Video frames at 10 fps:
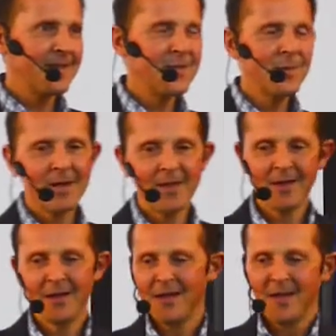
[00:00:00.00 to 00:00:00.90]
this one,
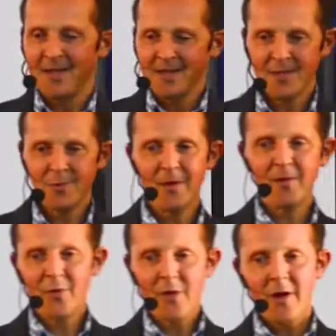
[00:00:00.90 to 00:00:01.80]
uh, this
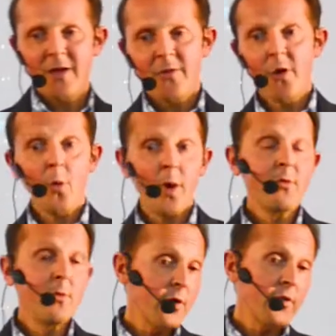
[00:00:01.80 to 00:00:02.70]
one, no. No,
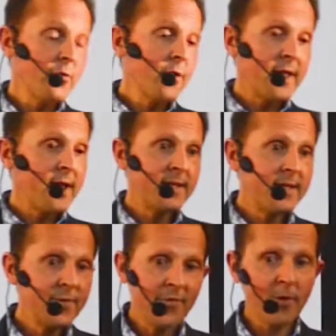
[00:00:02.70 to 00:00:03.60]
what we want to do again
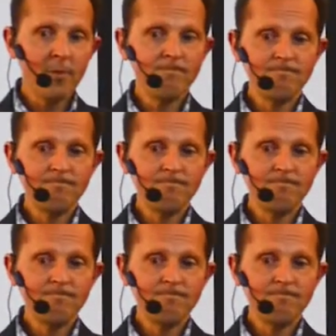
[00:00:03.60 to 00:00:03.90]
is for